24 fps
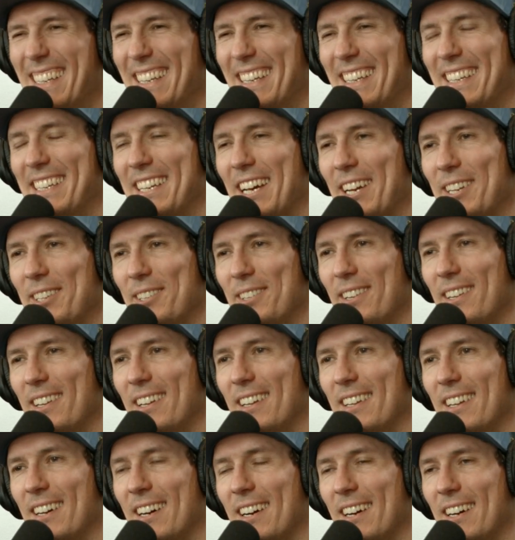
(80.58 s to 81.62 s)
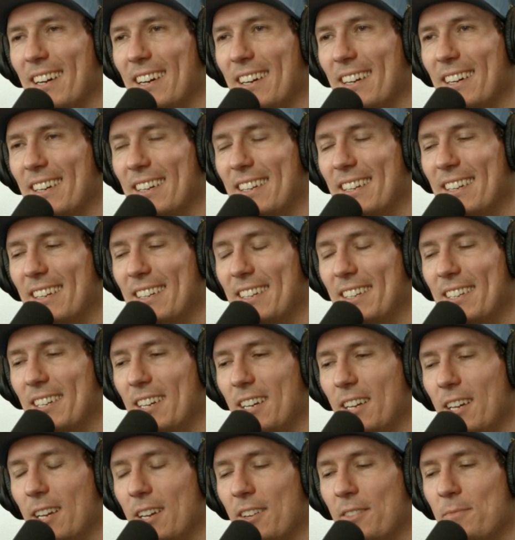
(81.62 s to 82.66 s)
Yeah, dude.
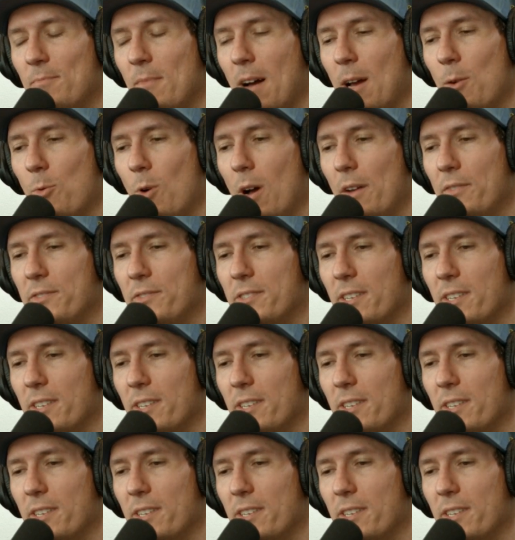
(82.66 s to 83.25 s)
If my wife says